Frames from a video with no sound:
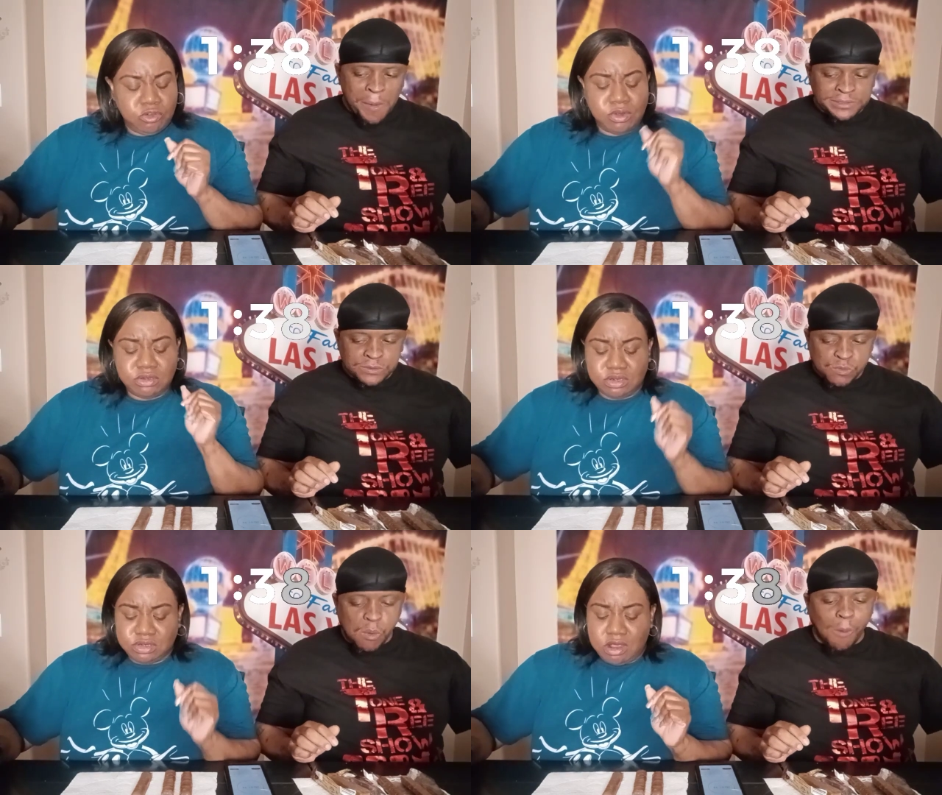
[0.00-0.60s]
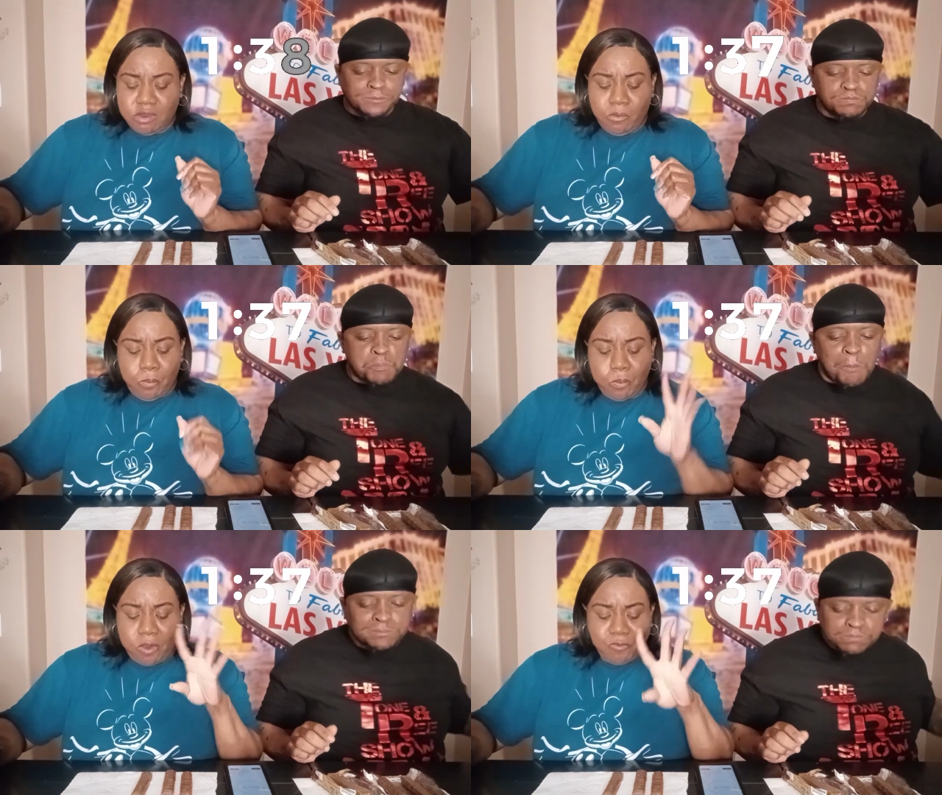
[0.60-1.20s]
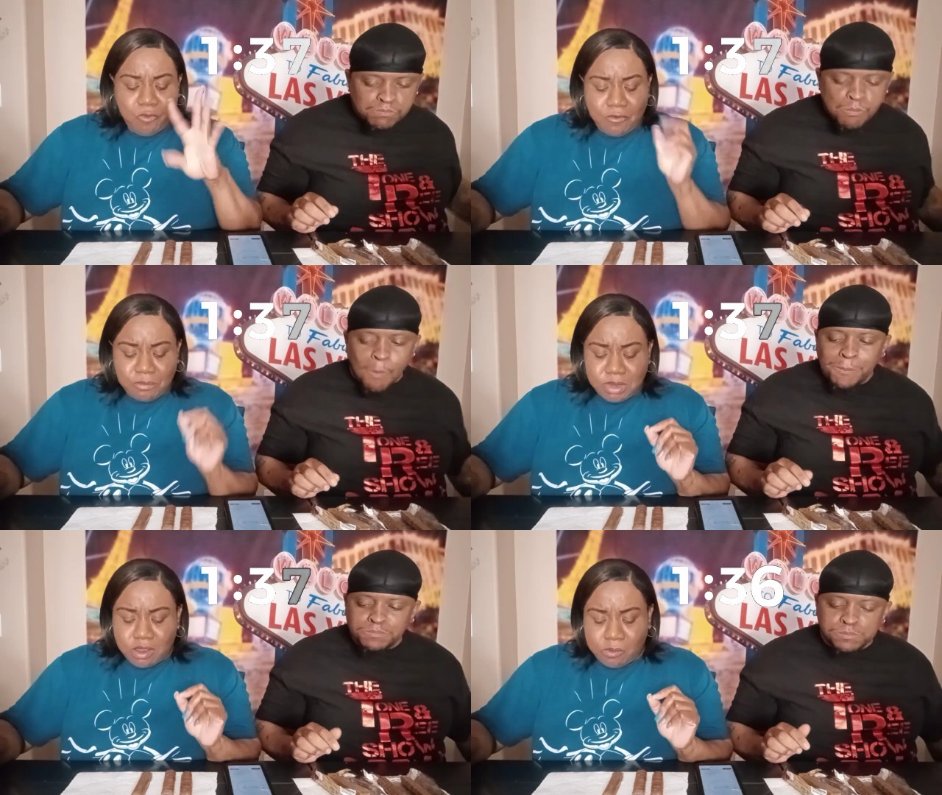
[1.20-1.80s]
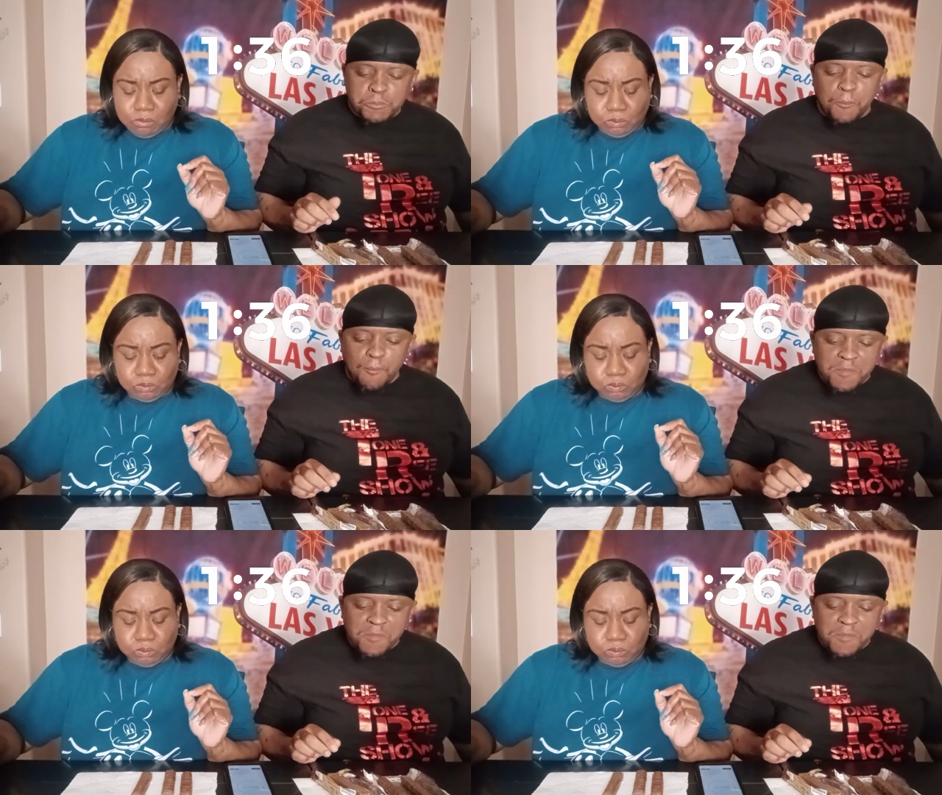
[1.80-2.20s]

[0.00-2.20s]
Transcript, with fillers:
Speaker 1: Twisted and tangled. That's four for me now.